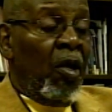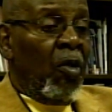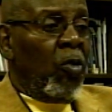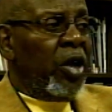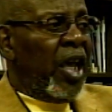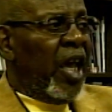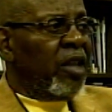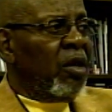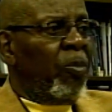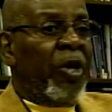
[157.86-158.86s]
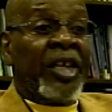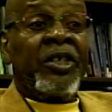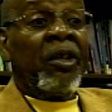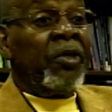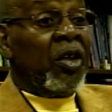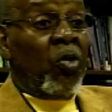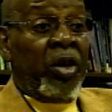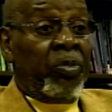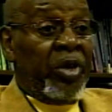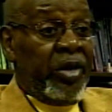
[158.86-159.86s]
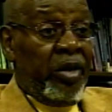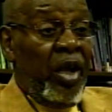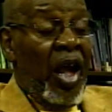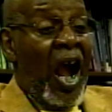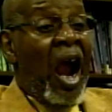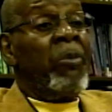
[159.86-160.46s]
We had the best of equipment. Our